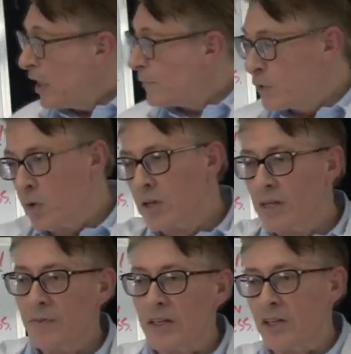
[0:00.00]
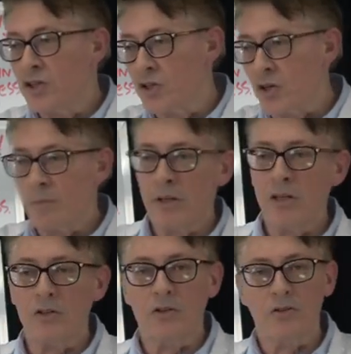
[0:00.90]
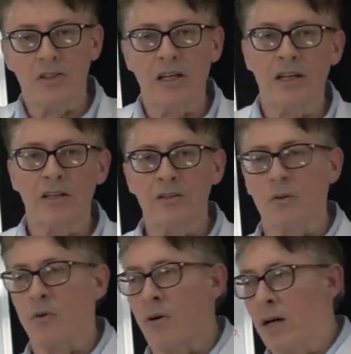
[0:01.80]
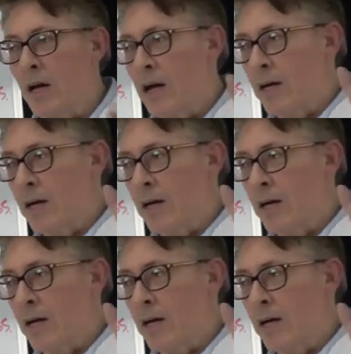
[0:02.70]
if you're living in Germany or New Zealand or